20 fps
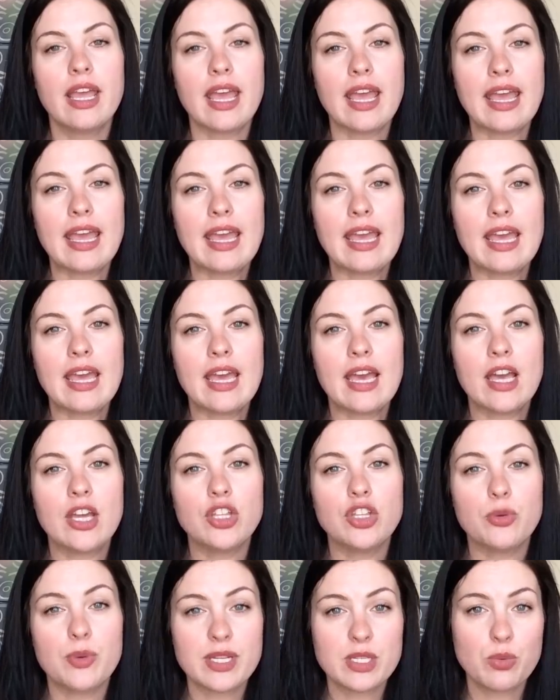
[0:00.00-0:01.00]
a
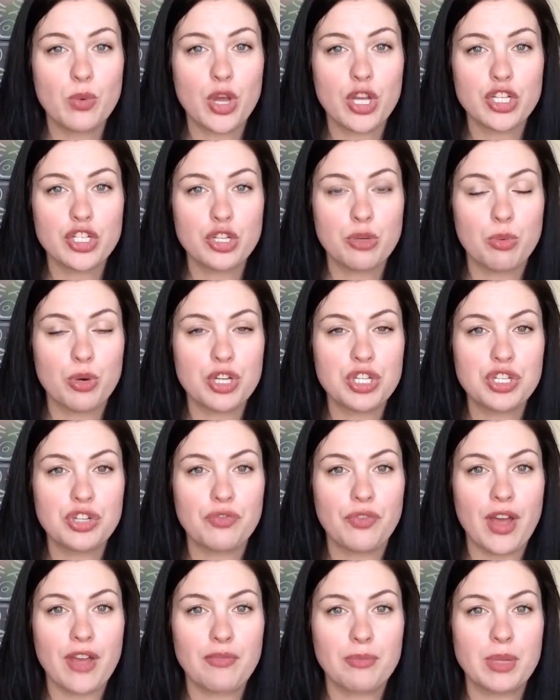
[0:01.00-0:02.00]
US 1
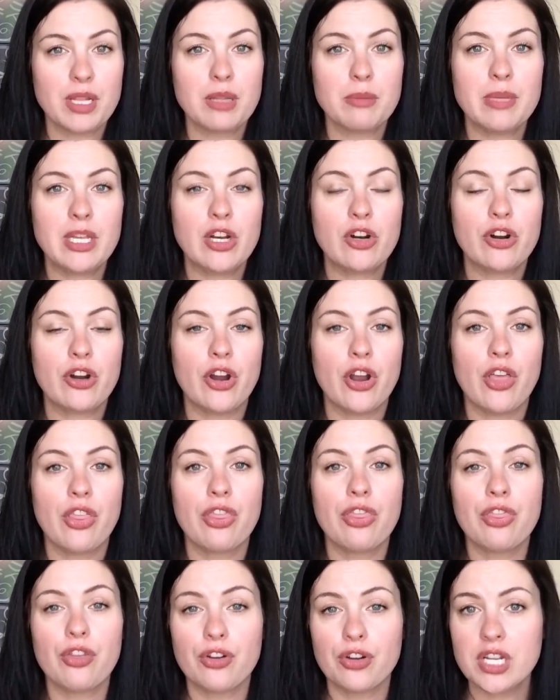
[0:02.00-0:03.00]
2.25 millimeter
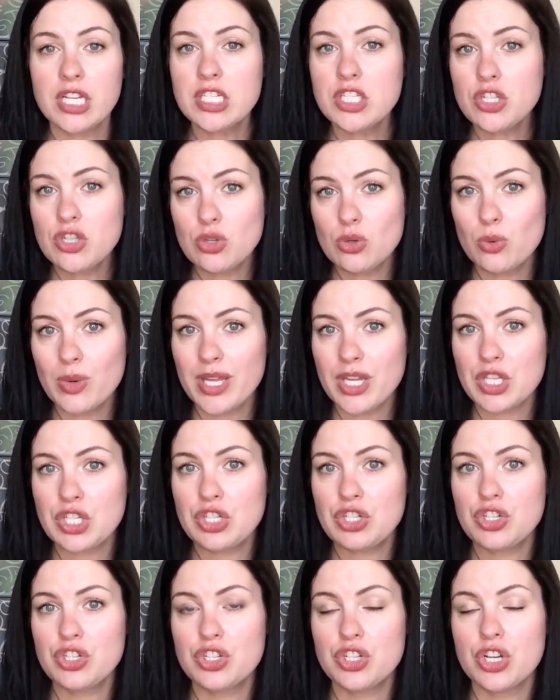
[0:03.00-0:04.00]
32
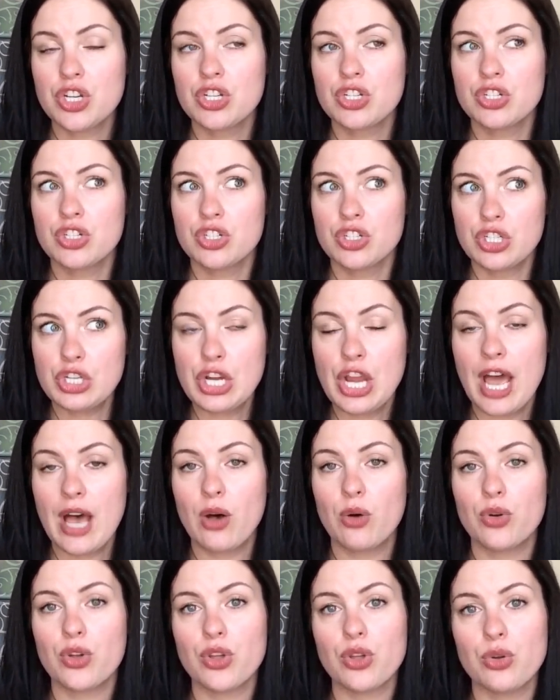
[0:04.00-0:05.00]
inch
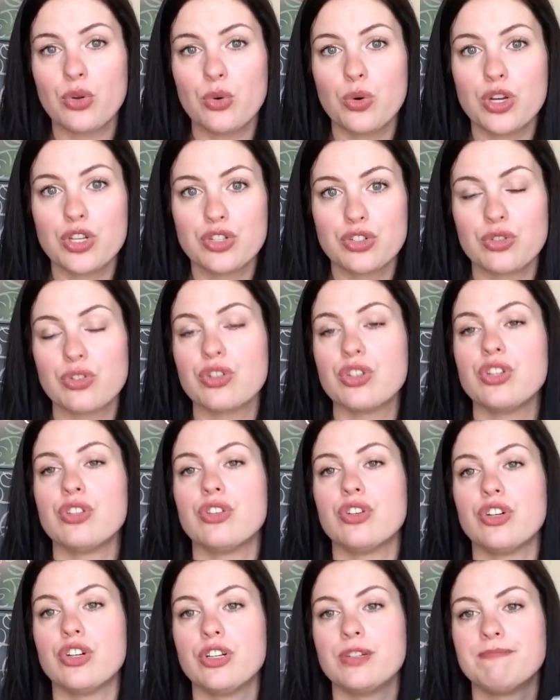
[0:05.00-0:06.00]
ChiaoGoo
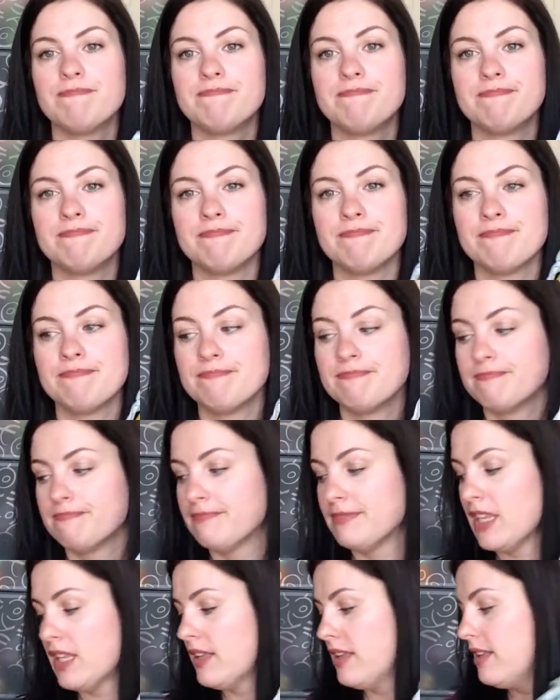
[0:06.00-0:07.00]
circular.
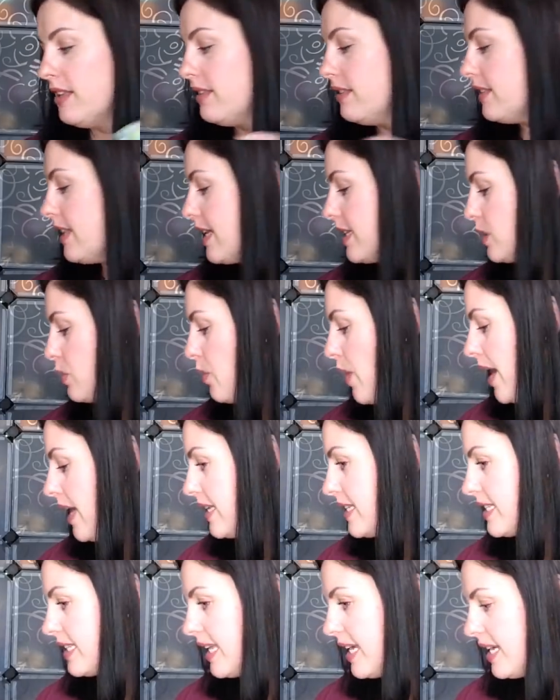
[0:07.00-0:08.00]
That's
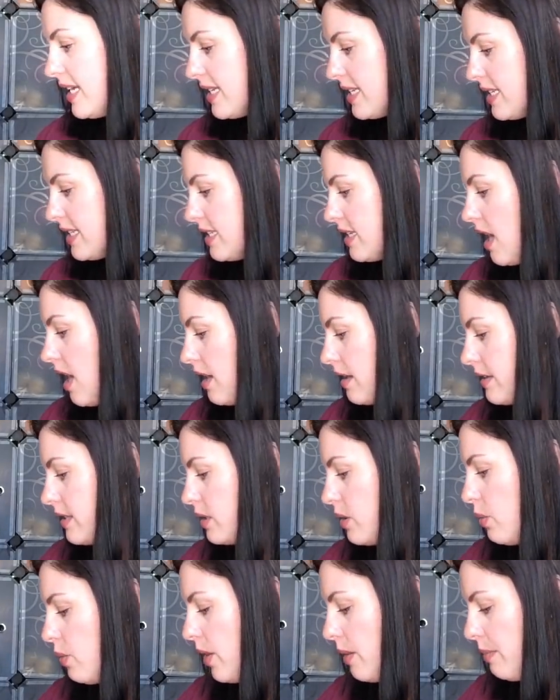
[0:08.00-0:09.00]
Wyatt's latest
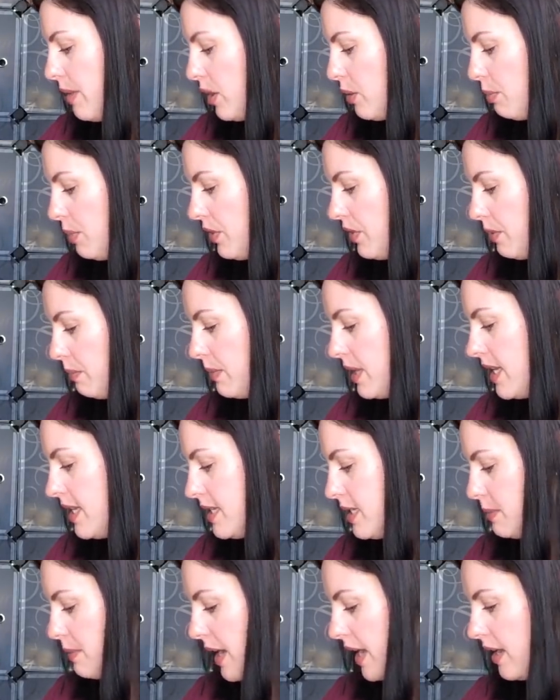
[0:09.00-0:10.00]
socks. Oh, I better put the
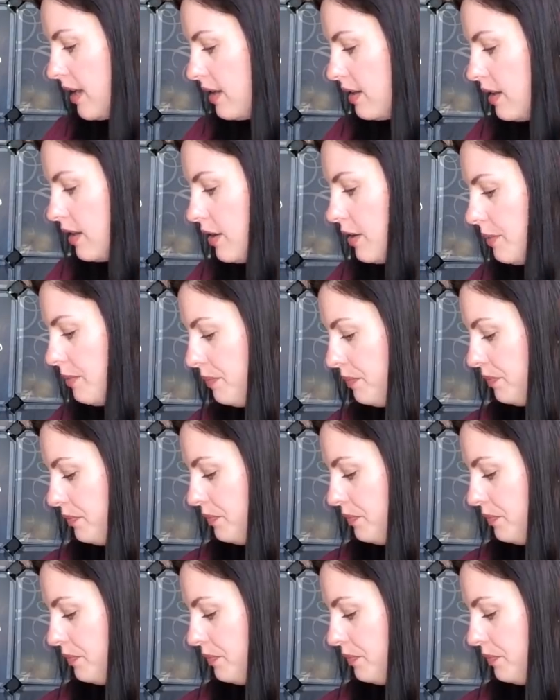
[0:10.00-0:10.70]
minis back in here.